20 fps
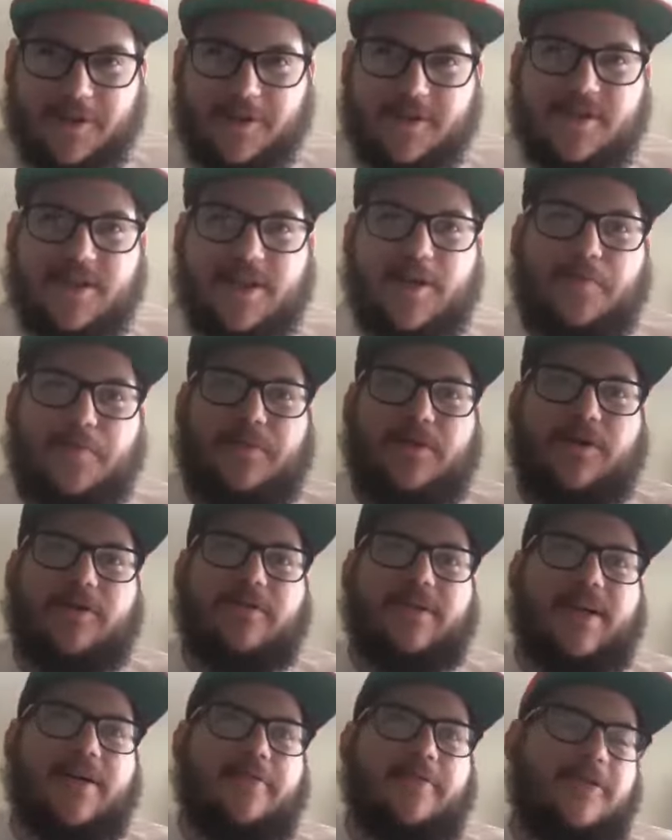like
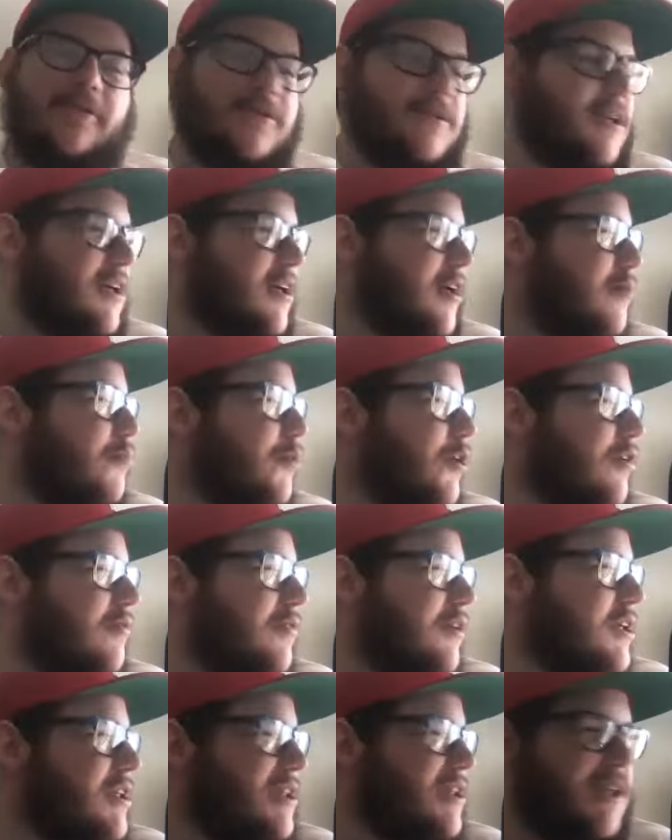that feels like a
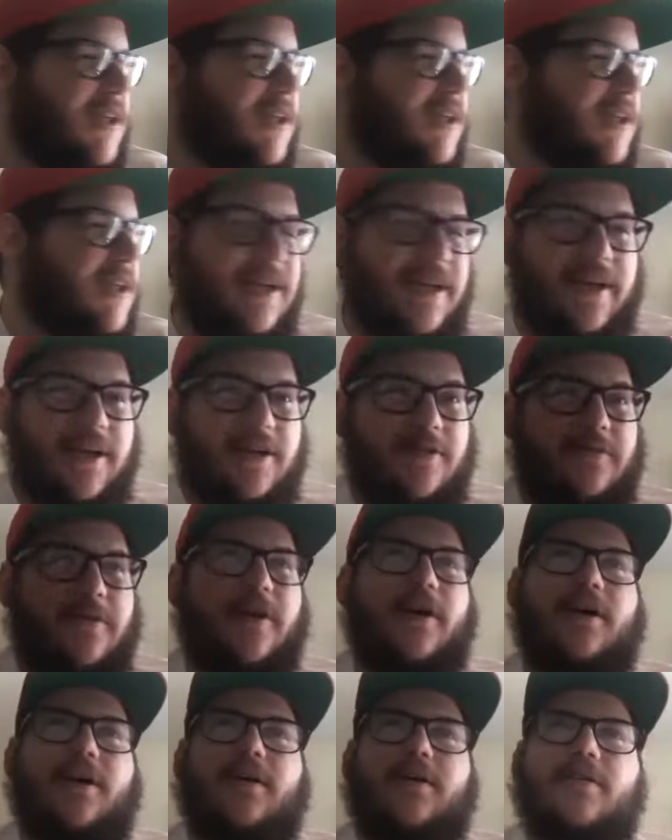perfect saying
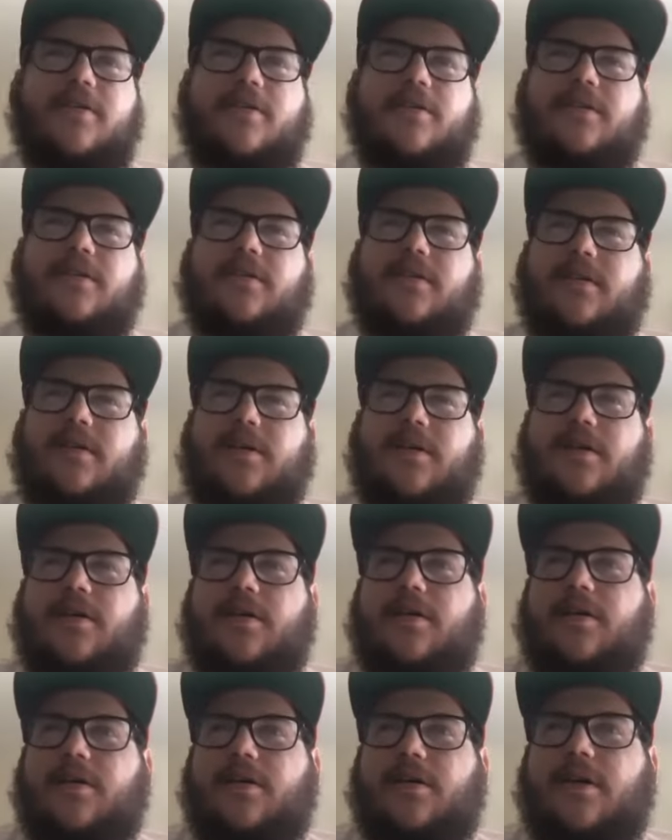of
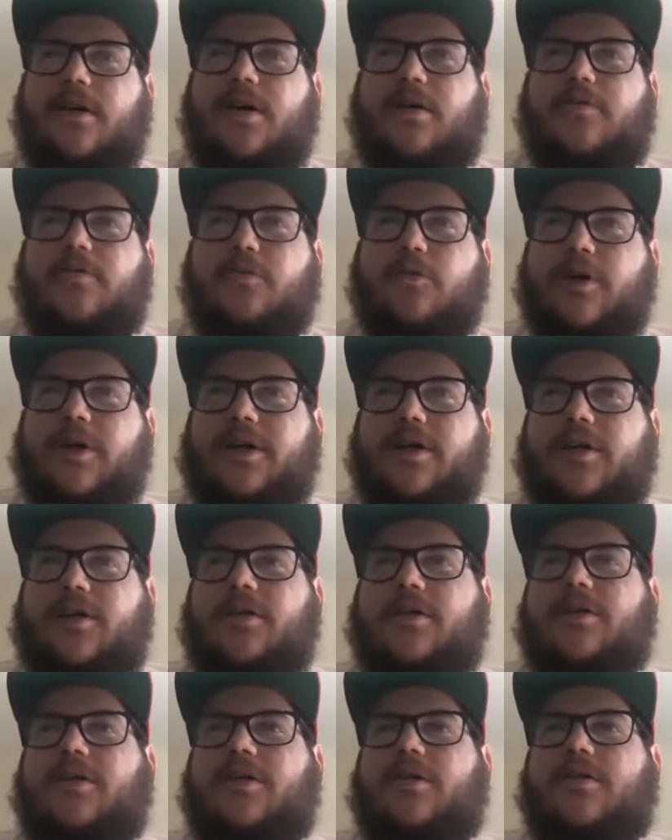
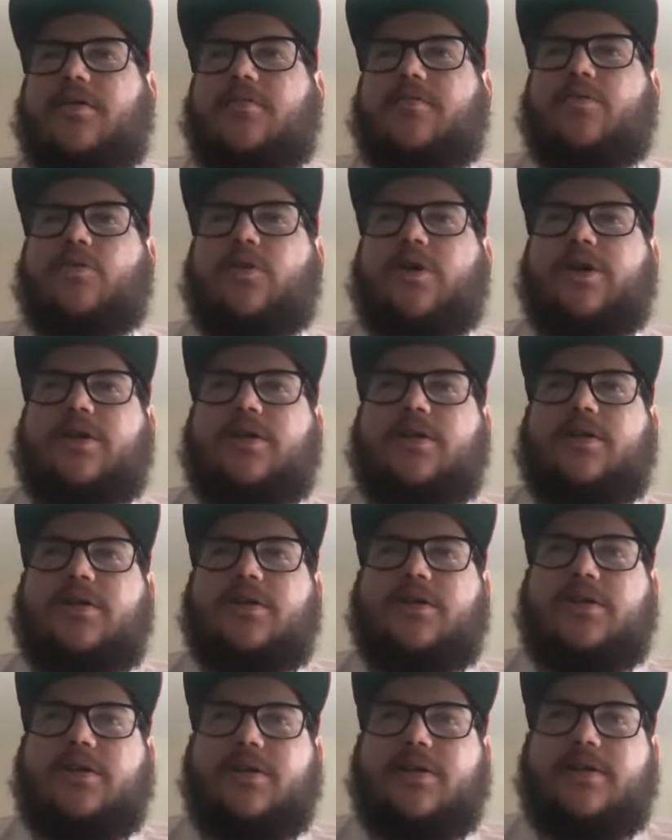real
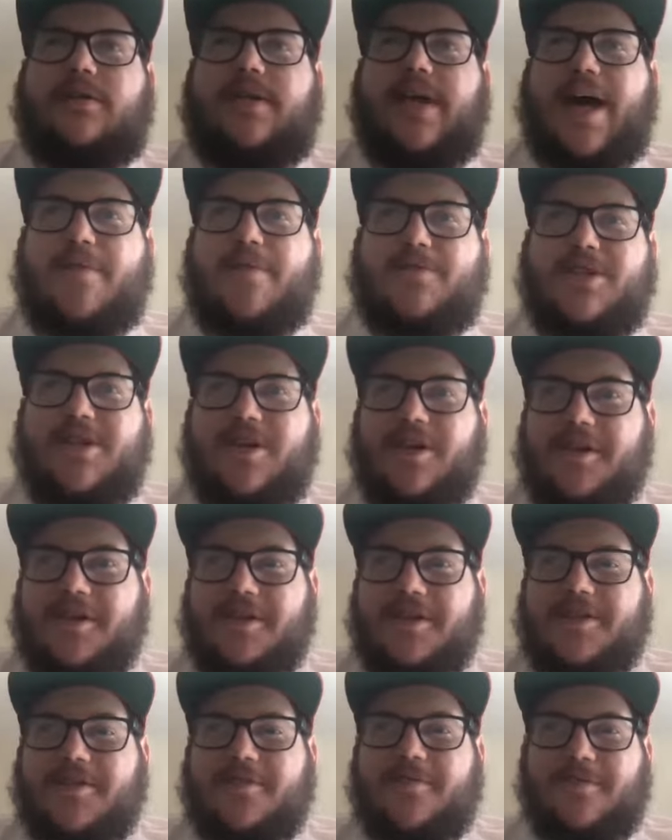daps and
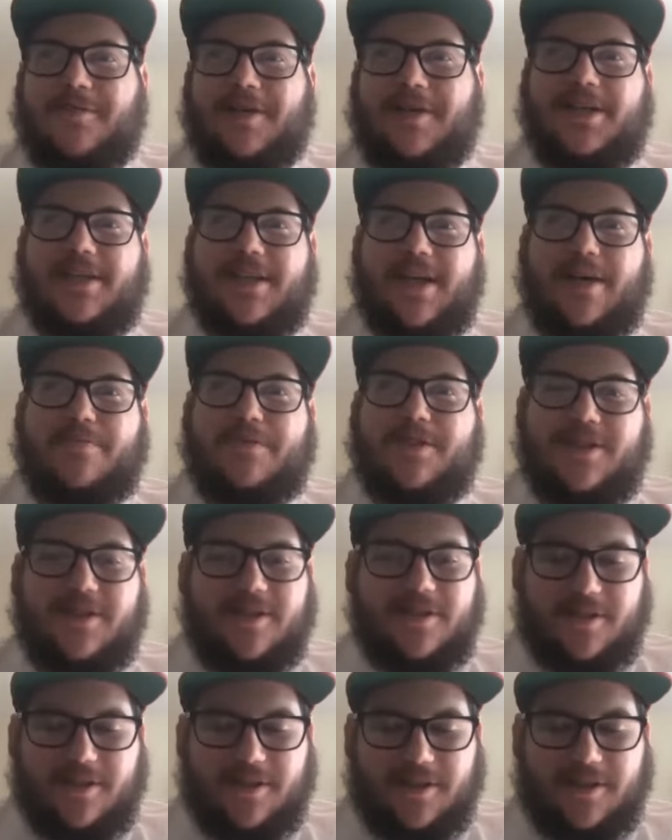hugs and fake daps and hugs.